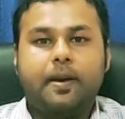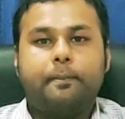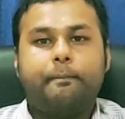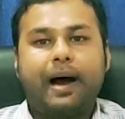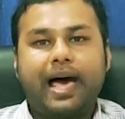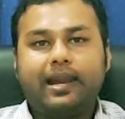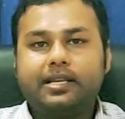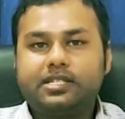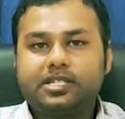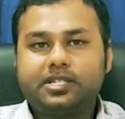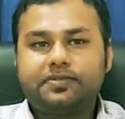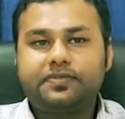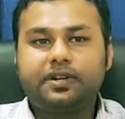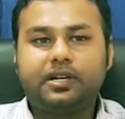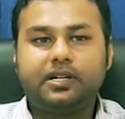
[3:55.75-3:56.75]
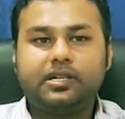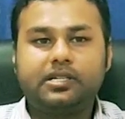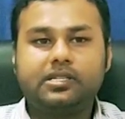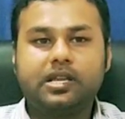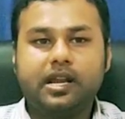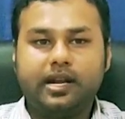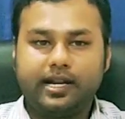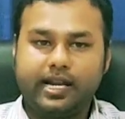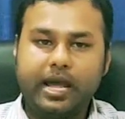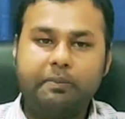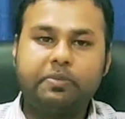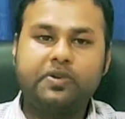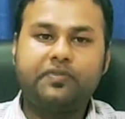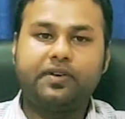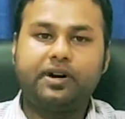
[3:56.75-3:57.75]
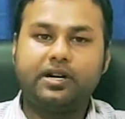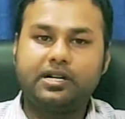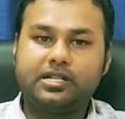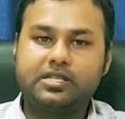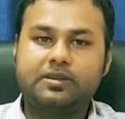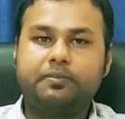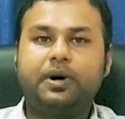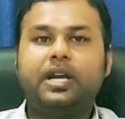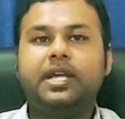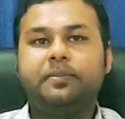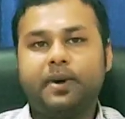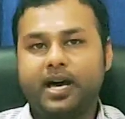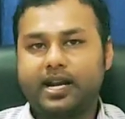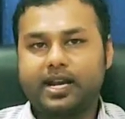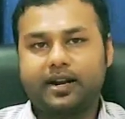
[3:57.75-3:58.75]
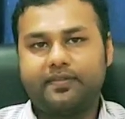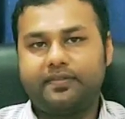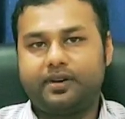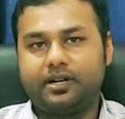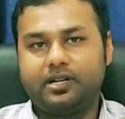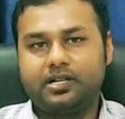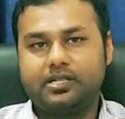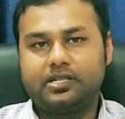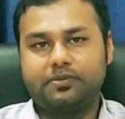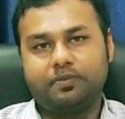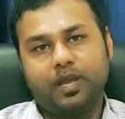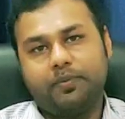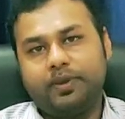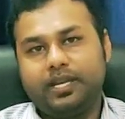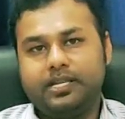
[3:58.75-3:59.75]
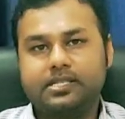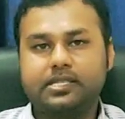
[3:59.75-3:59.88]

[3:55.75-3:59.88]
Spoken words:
balanced funds, debt funds, money market funds, maybe